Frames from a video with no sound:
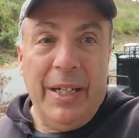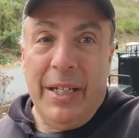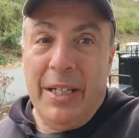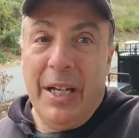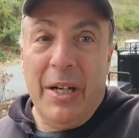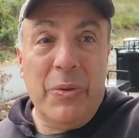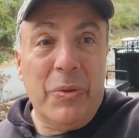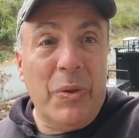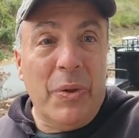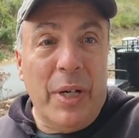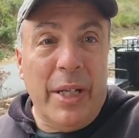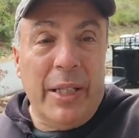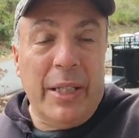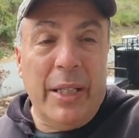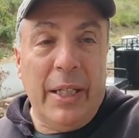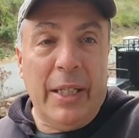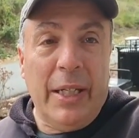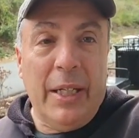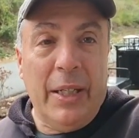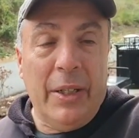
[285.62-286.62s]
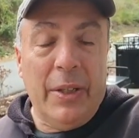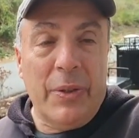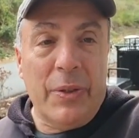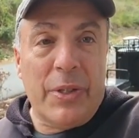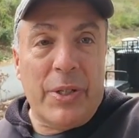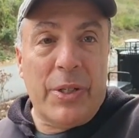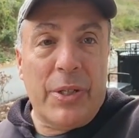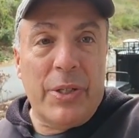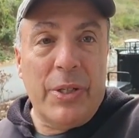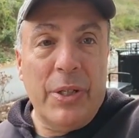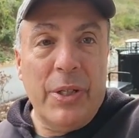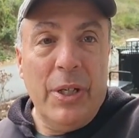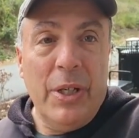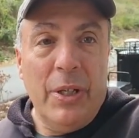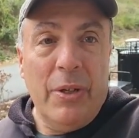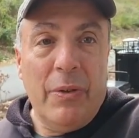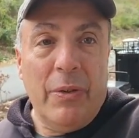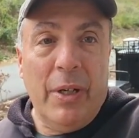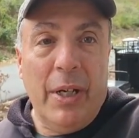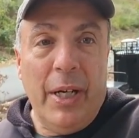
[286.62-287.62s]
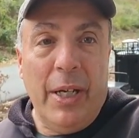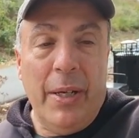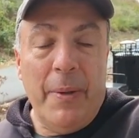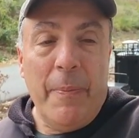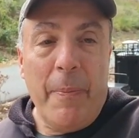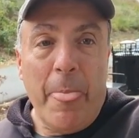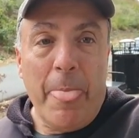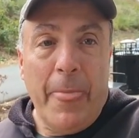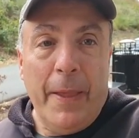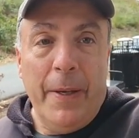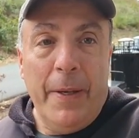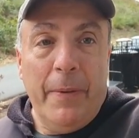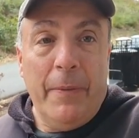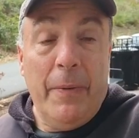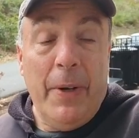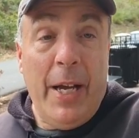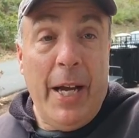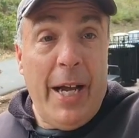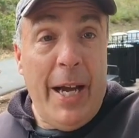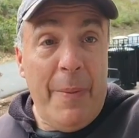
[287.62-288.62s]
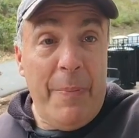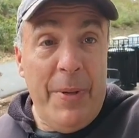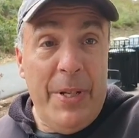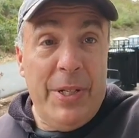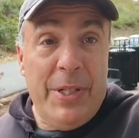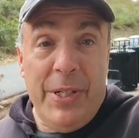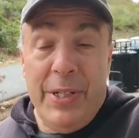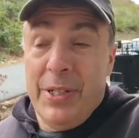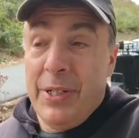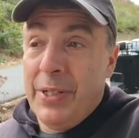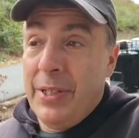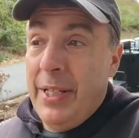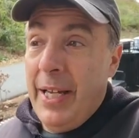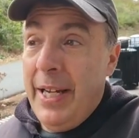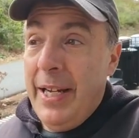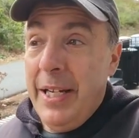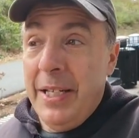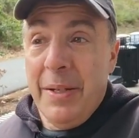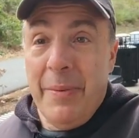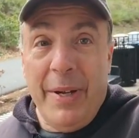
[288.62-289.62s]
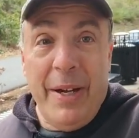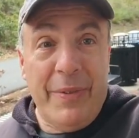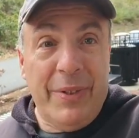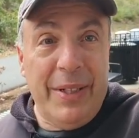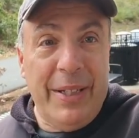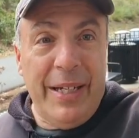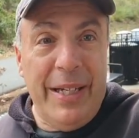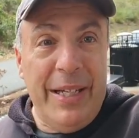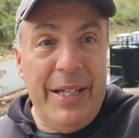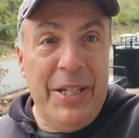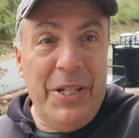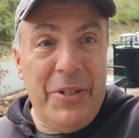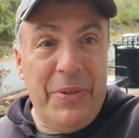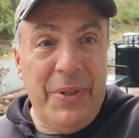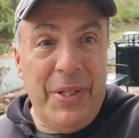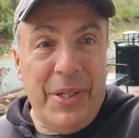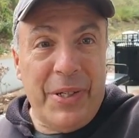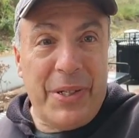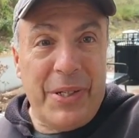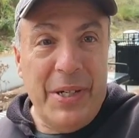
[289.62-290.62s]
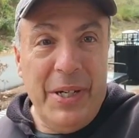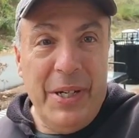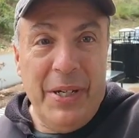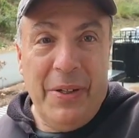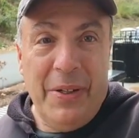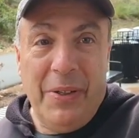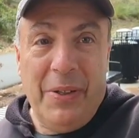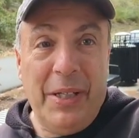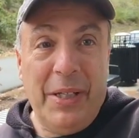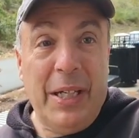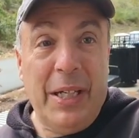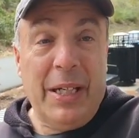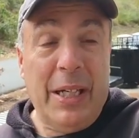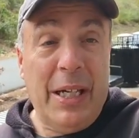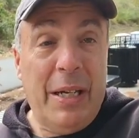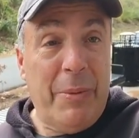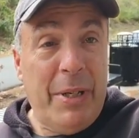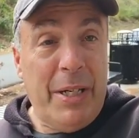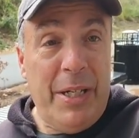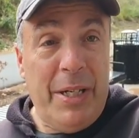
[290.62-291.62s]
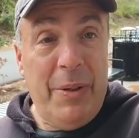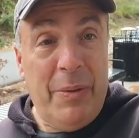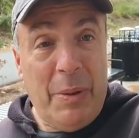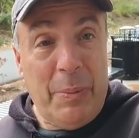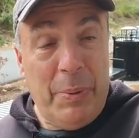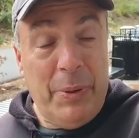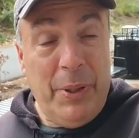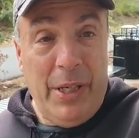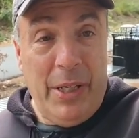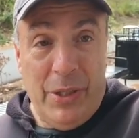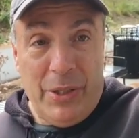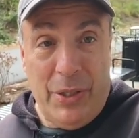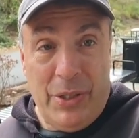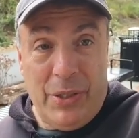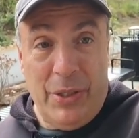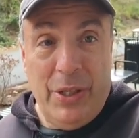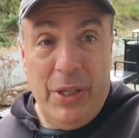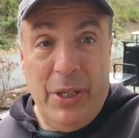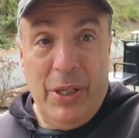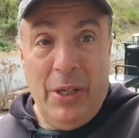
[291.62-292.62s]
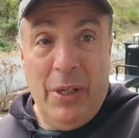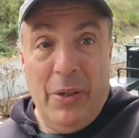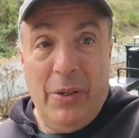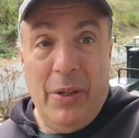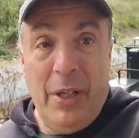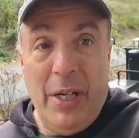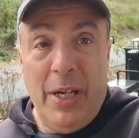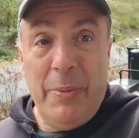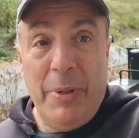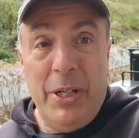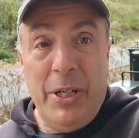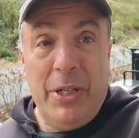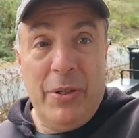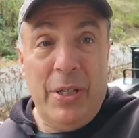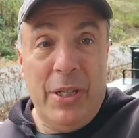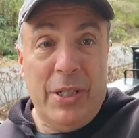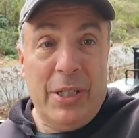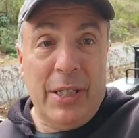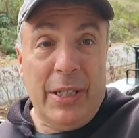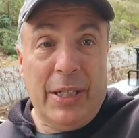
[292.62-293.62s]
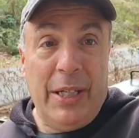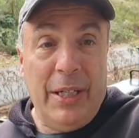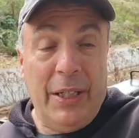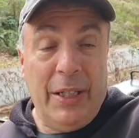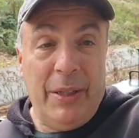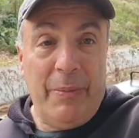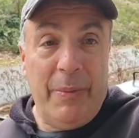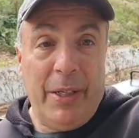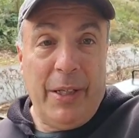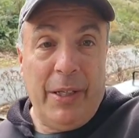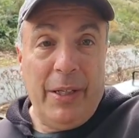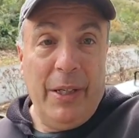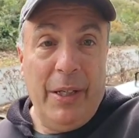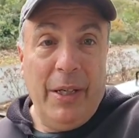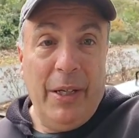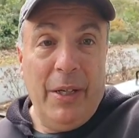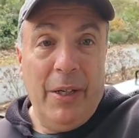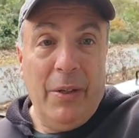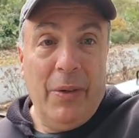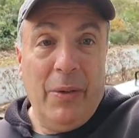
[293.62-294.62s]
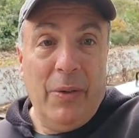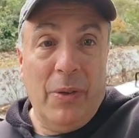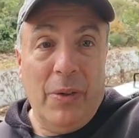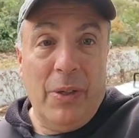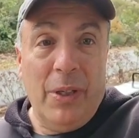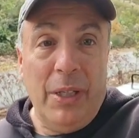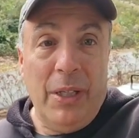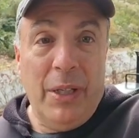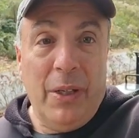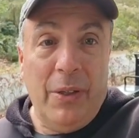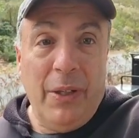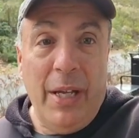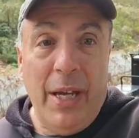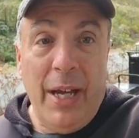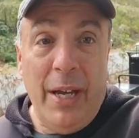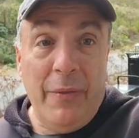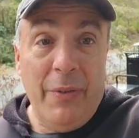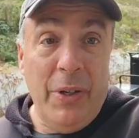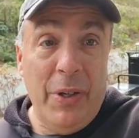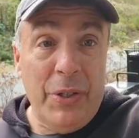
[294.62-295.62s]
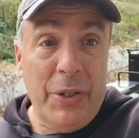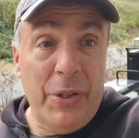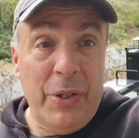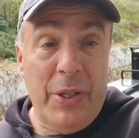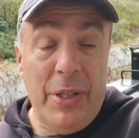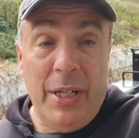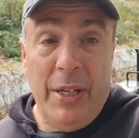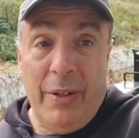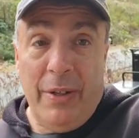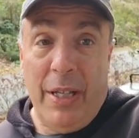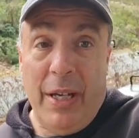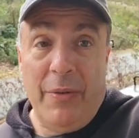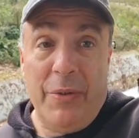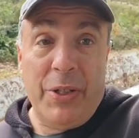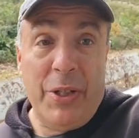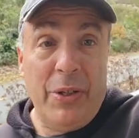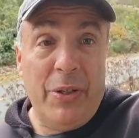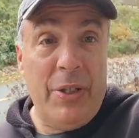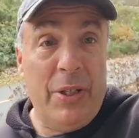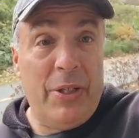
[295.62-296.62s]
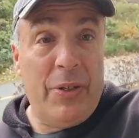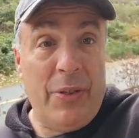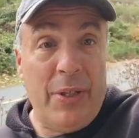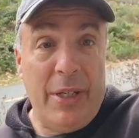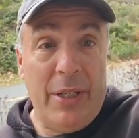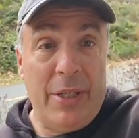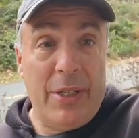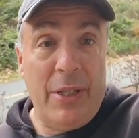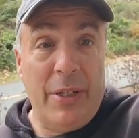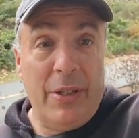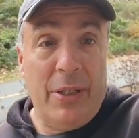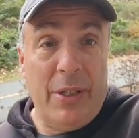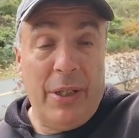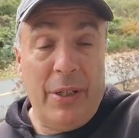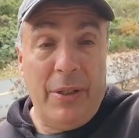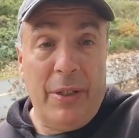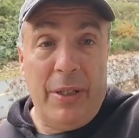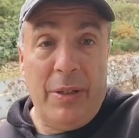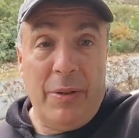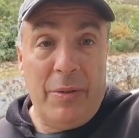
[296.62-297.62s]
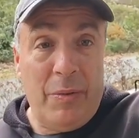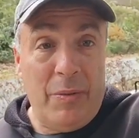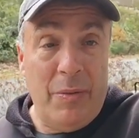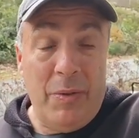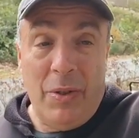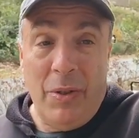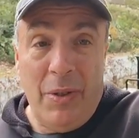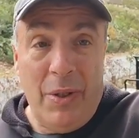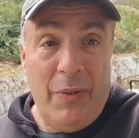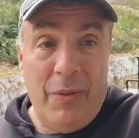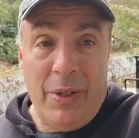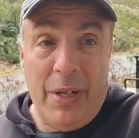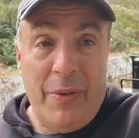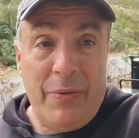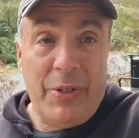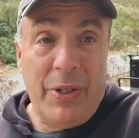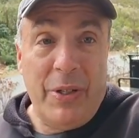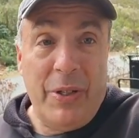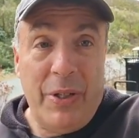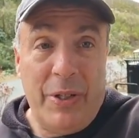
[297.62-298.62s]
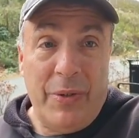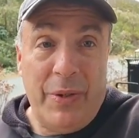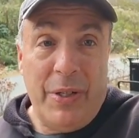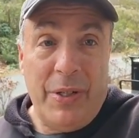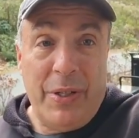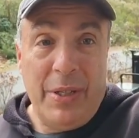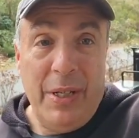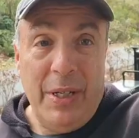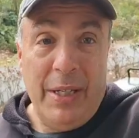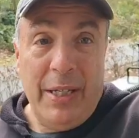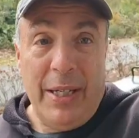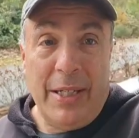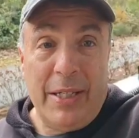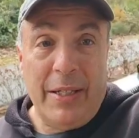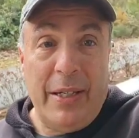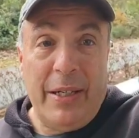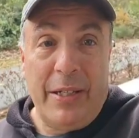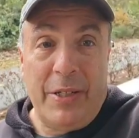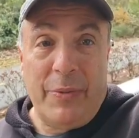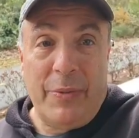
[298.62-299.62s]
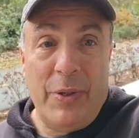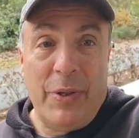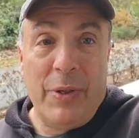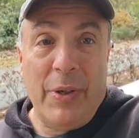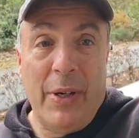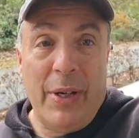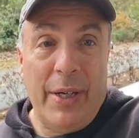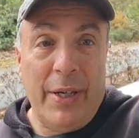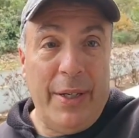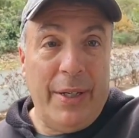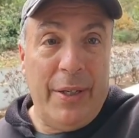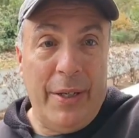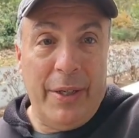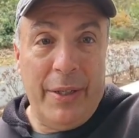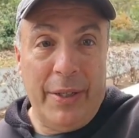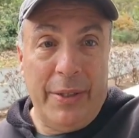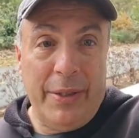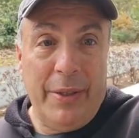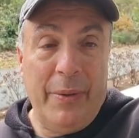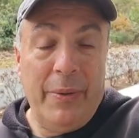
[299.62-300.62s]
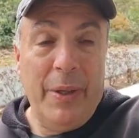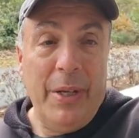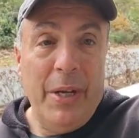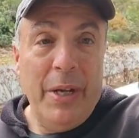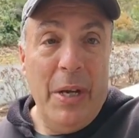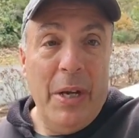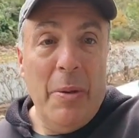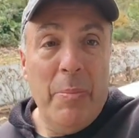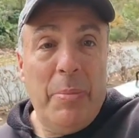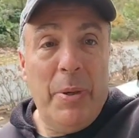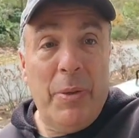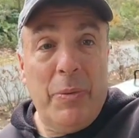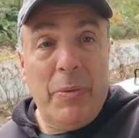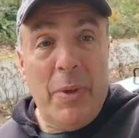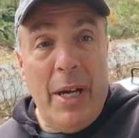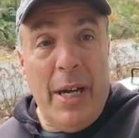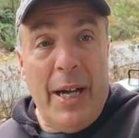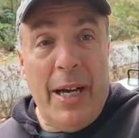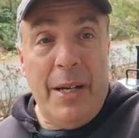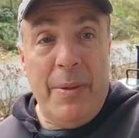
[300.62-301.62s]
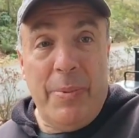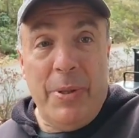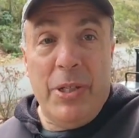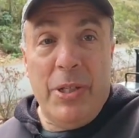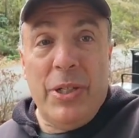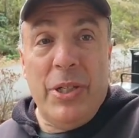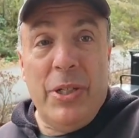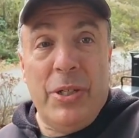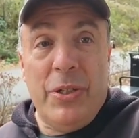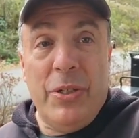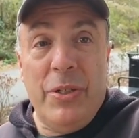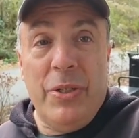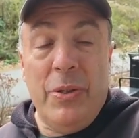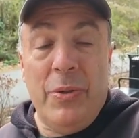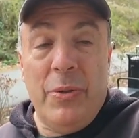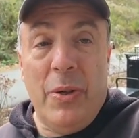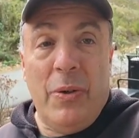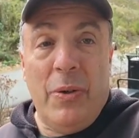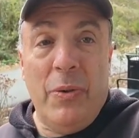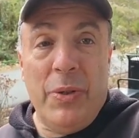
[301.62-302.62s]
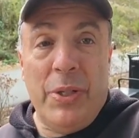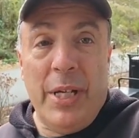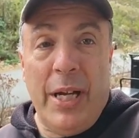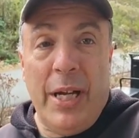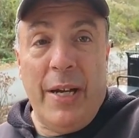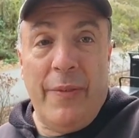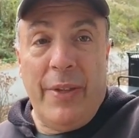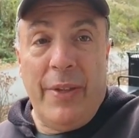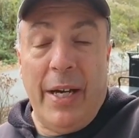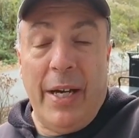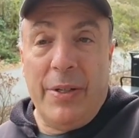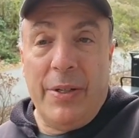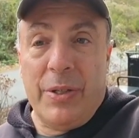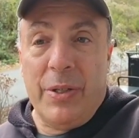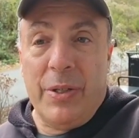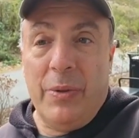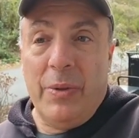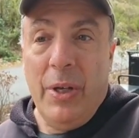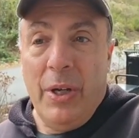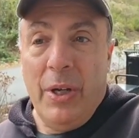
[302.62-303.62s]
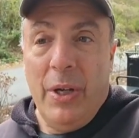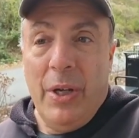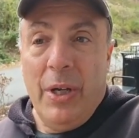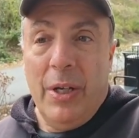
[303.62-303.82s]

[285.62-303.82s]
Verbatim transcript: and they don't do anything else, right? What happens is they end up having a lot of injuries. Oh, I got to get my knee replaced. Oh, my joints are killing me. Or, they have surgeries and all, and don't ever have surgeries. That's the last resort, on another note. But what happens is you always have that. So